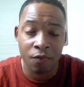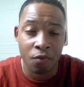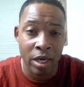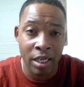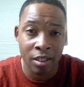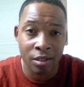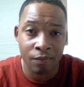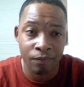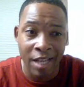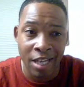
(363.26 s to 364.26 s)
France.
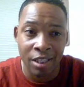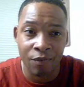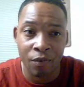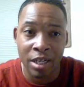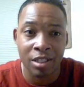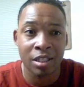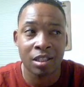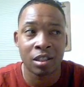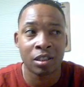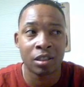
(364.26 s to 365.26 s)
Actually, France
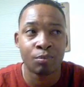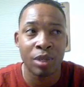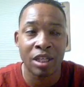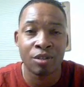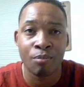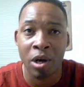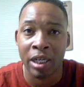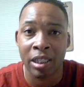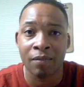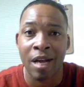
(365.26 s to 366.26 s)
is the biggest
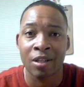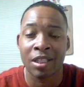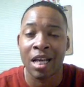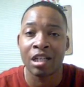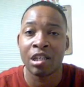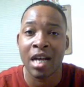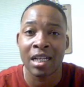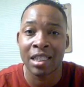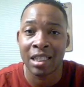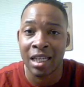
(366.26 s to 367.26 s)
market outside the
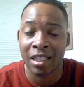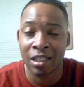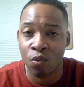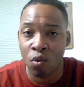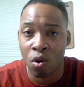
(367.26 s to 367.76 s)
United States and